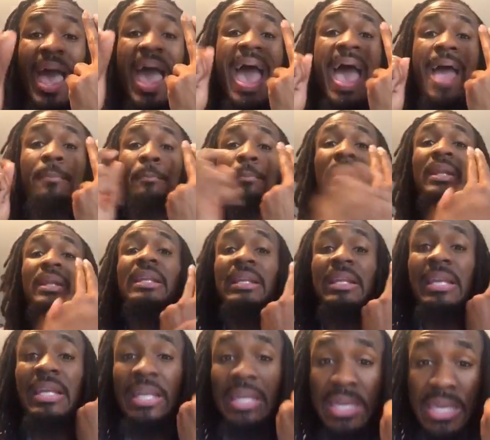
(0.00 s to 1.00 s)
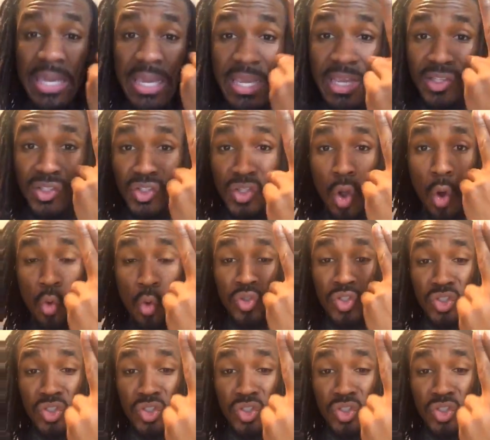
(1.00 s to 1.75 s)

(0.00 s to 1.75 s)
and please don't